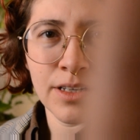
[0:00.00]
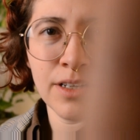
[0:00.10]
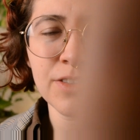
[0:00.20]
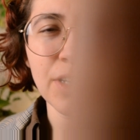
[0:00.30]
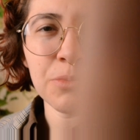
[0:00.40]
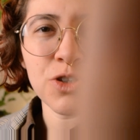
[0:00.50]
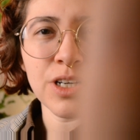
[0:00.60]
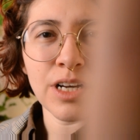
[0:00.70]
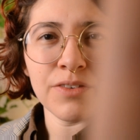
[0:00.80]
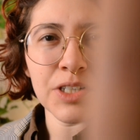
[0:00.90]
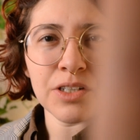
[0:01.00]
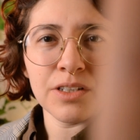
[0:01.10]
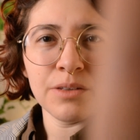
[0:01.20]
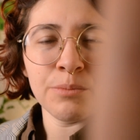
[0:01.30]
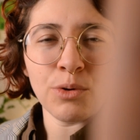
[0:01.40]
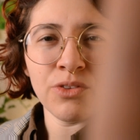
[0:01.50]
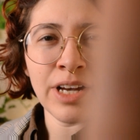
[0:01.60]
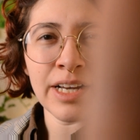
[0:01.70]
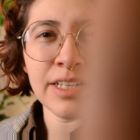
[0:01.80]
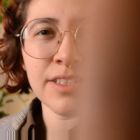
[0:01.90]
So I'm just going to cover both
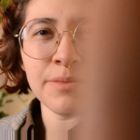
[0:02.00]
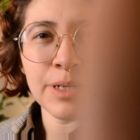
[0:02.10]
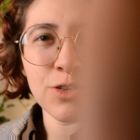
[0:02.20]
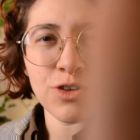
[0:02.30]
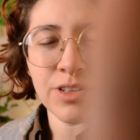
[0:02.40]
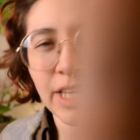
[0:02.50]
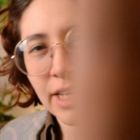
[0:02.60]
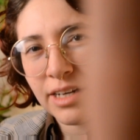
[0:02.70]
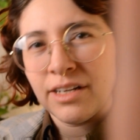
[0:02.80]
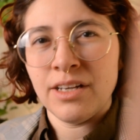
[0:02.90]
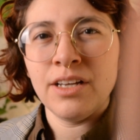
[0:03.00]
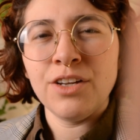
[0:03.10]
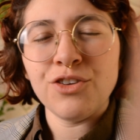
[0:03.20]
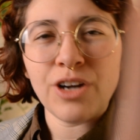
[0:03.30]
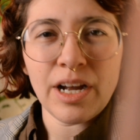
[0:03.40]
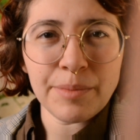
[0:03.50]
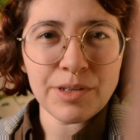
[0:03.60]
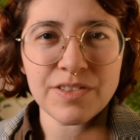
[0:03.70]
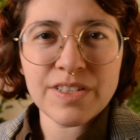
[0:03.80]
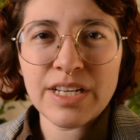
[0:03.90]
eyes to make sure that your
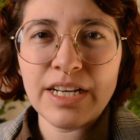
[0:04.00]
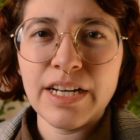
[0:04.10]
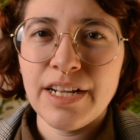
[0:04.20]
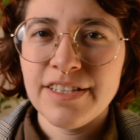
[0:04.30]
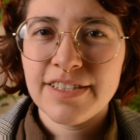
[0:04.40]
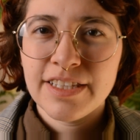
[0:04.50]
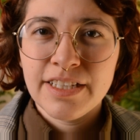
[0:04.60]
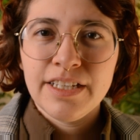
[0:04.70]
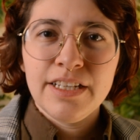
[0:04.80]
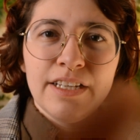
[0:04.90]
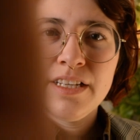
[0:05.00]
eyebrow's sitting nicely.